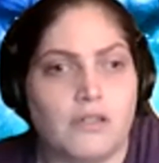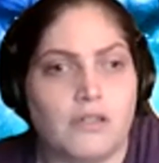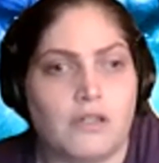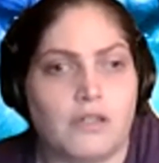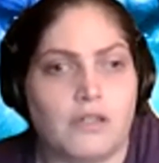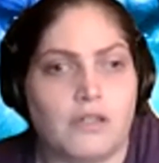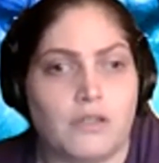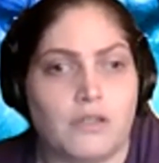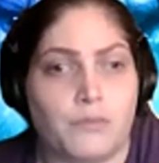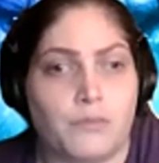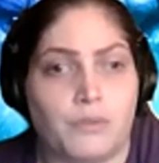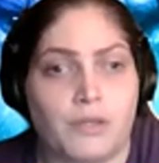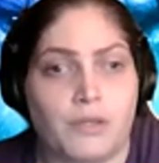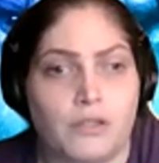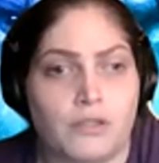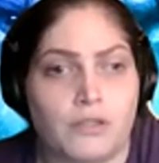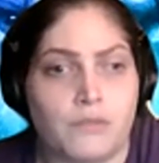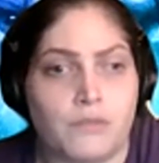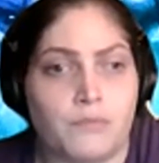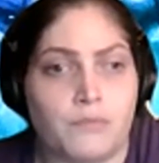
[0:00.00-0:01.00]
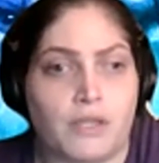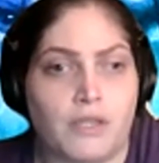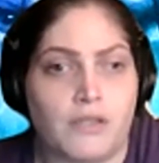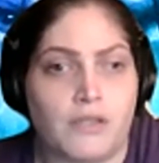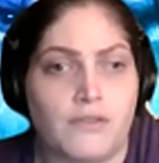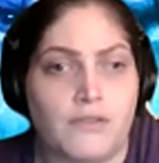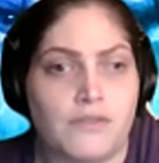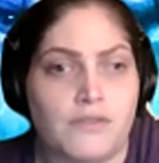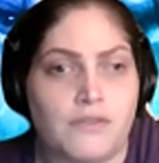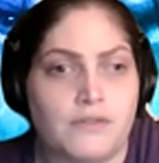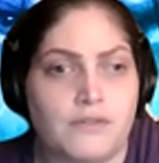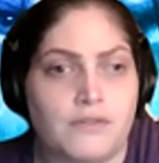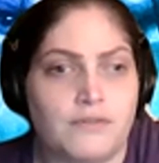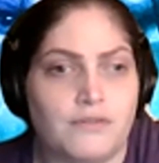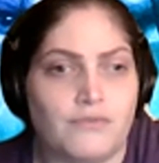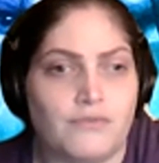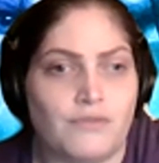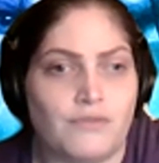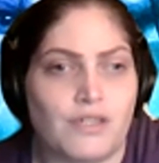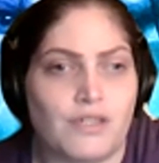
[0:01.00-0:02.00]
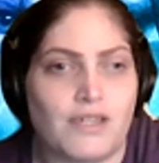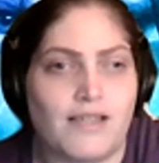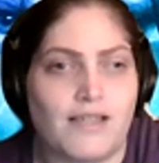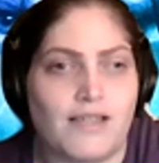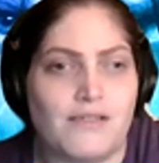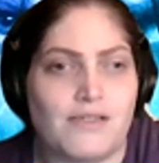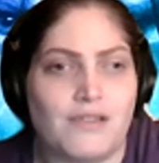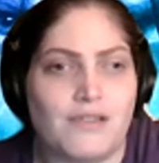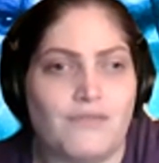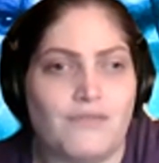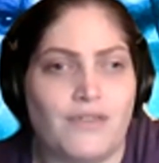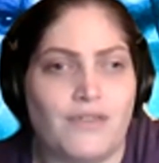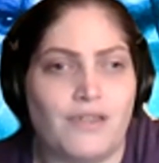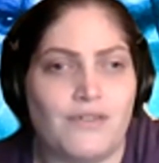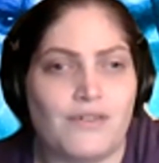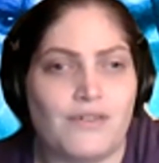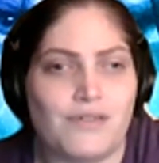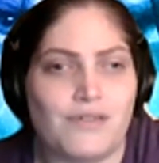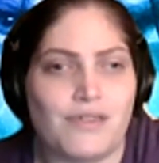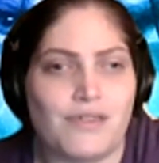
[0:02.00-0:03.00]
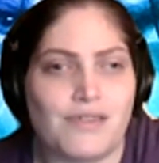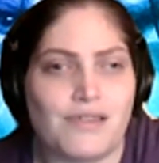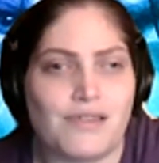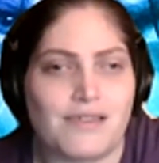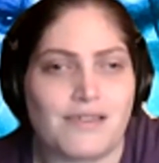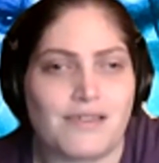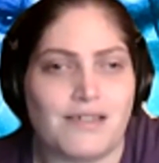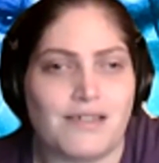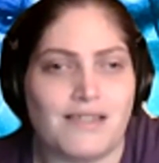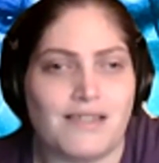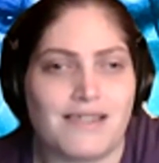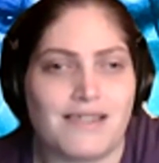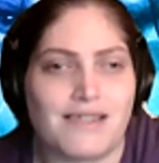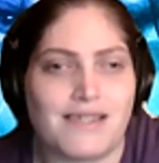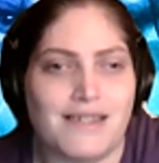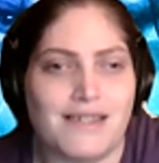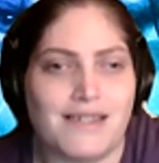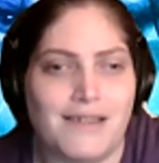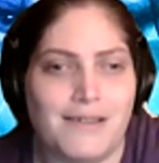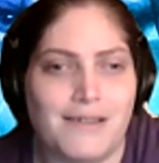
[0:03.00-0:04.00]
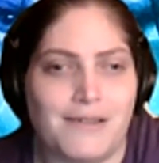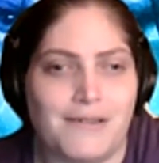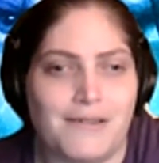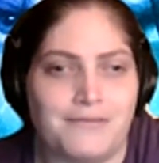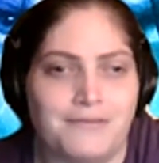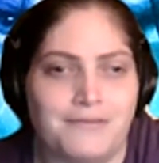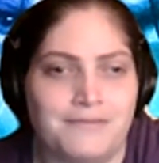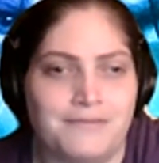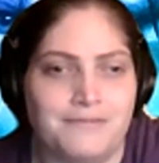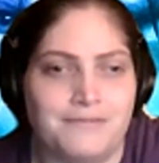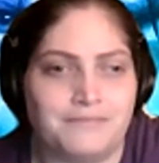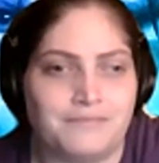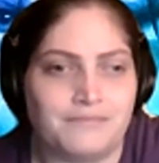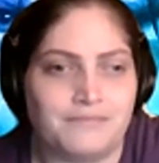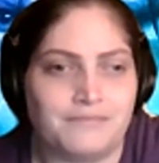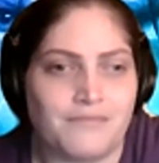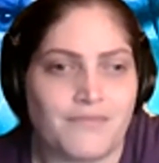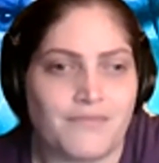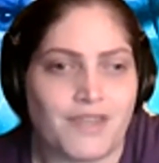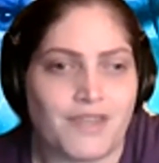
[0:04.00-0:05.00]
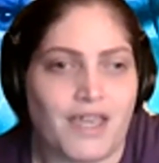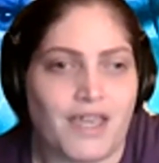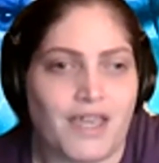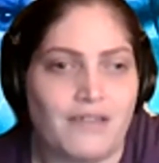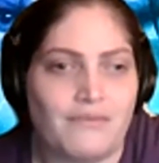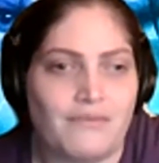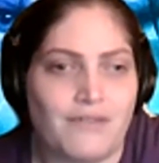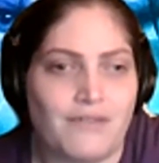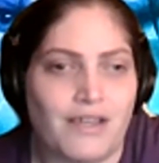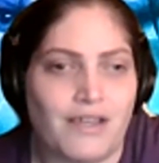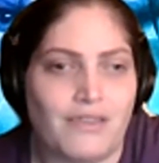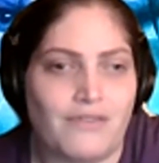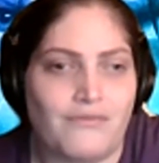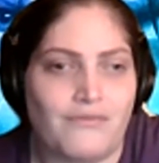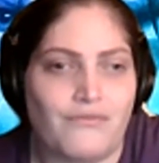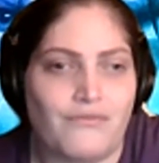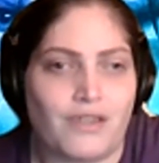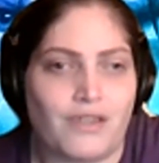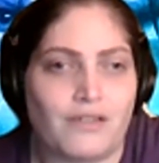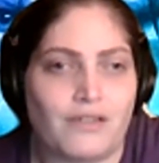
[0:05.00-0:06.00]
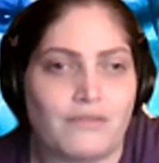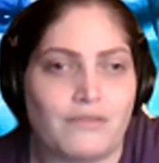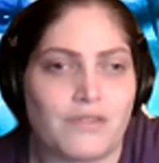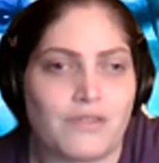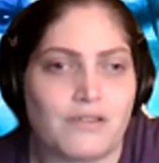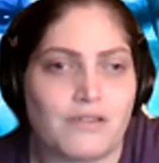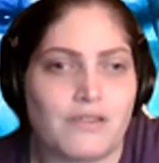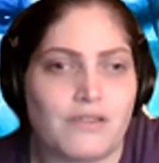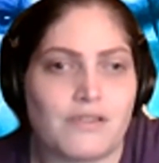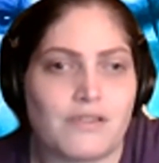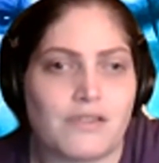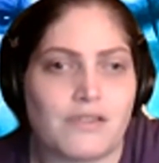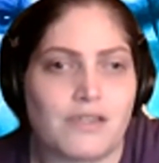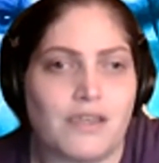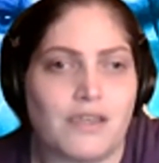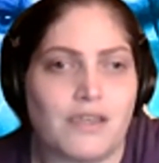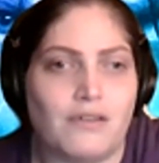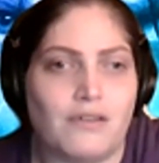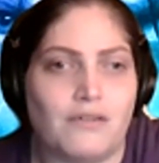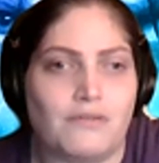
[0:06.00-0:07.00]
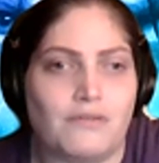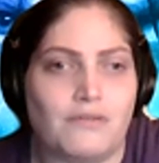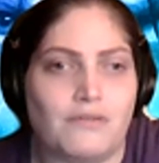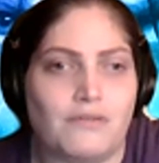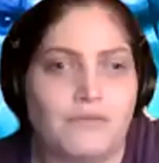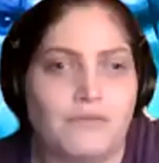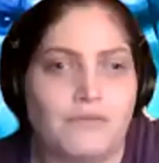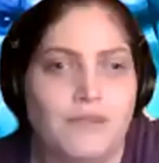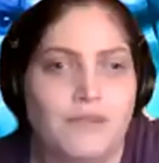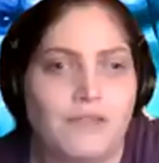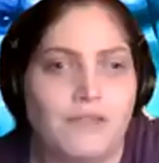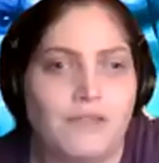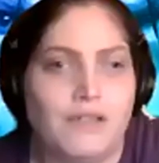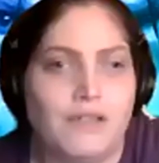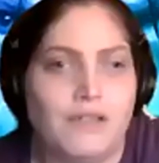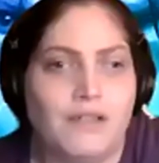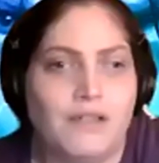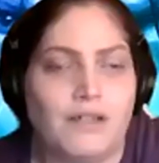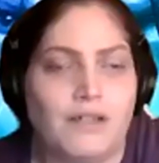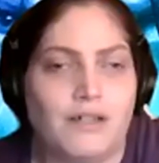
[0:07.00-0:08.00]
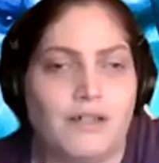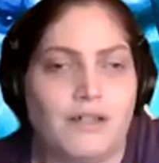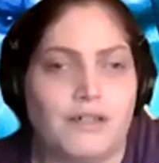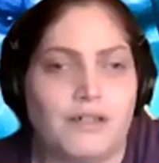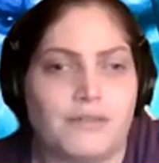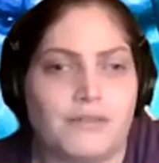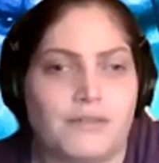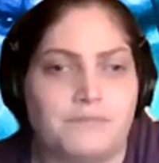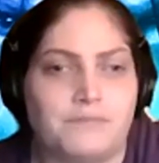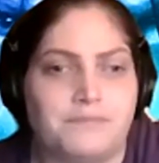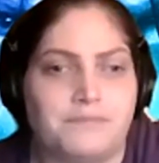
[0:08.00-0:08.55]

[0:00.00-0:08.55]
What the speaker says: an opinion piece. Regina's Adventures, it's good to see you. Hey Ray, the fams, good to see you. Um,